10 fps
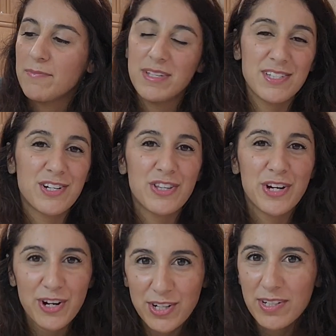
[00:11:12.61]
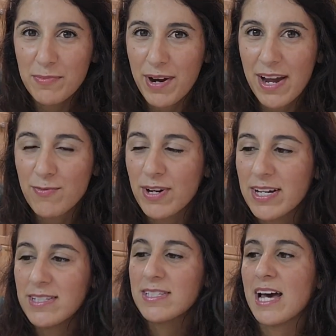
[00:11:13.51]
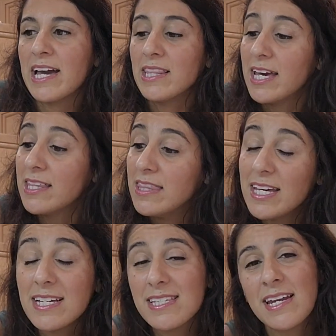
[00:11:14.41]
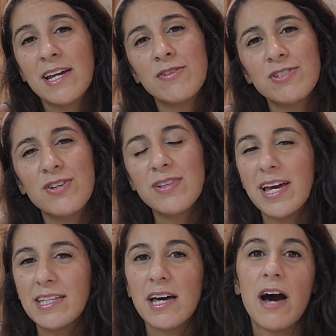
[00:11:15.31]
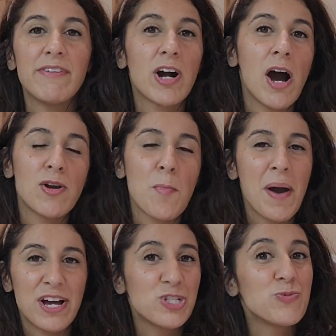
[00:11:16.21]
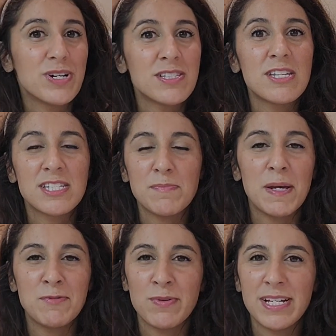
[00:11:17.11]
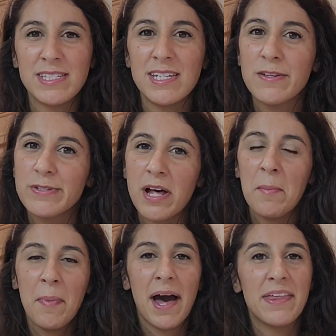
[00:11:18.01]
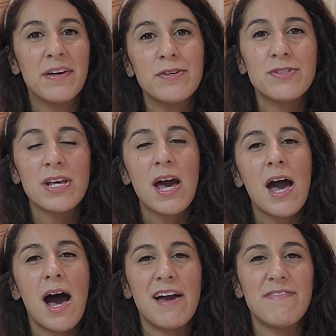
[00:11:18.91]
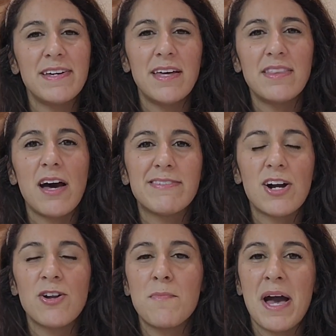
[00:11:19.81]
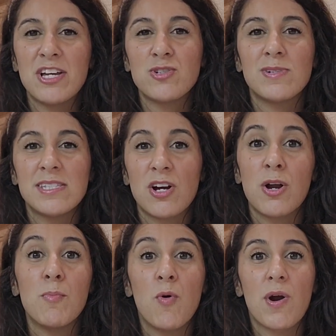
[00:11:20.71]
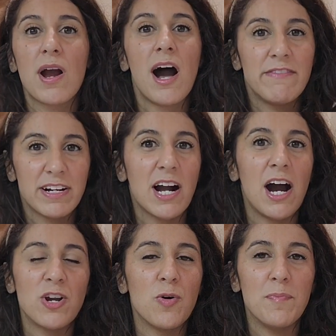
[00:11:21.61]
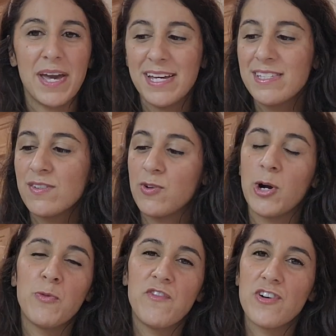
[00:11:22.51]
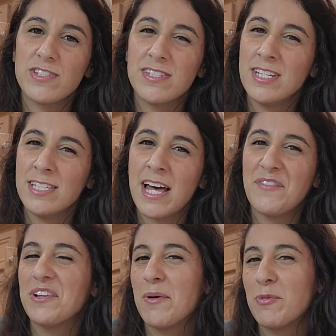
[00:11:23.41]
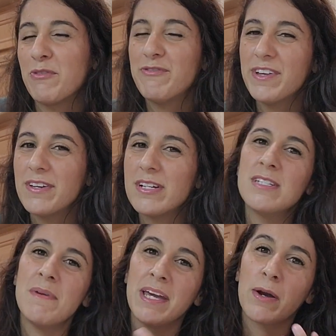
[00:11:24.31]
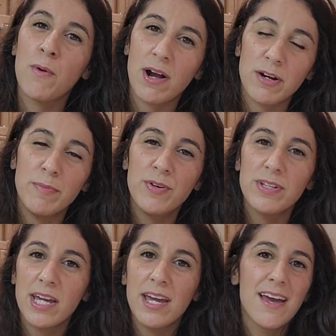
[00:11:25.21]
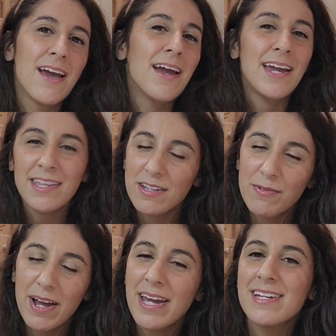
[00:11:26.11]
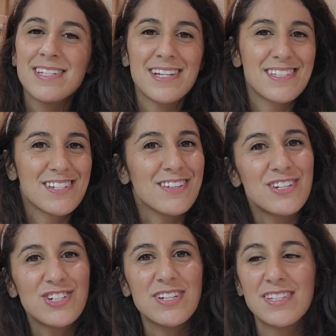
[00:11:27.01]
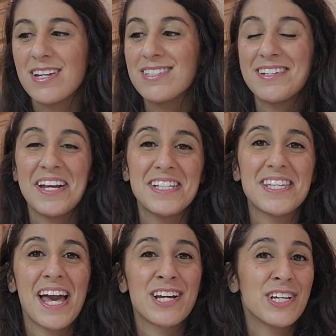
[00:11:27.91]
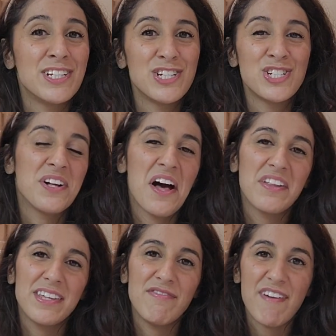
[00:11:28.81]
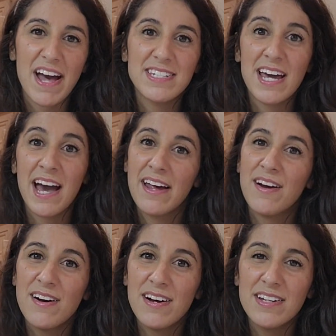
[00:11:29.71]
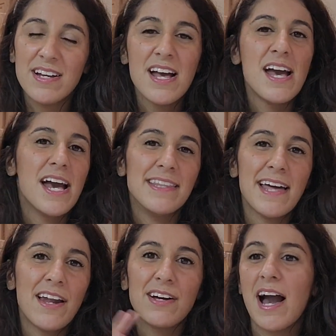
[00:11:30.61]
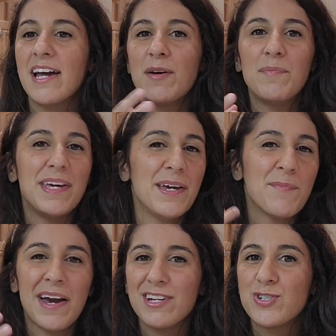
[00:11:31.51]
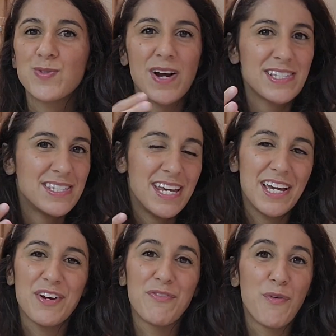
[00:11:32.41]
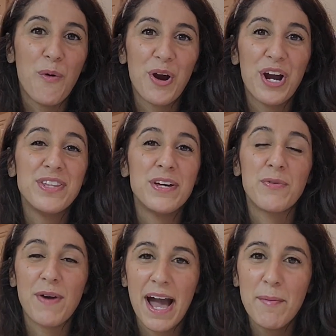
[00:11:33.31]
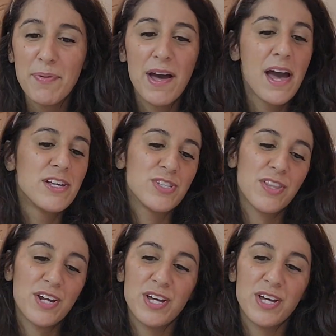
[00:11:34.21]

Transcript: These are the Kirkland brand ones. I like these, and I also like the avocado mash ones. Sometimes when I see those, I'll buy those. I find that the avocado mash ones are more avocado based versus these have a lot more filler to make it guacamole. Either way, it tastes delicious, and it's a nice additional healthy fat to add on. And that'll kind of be my dressing for the wrap, so that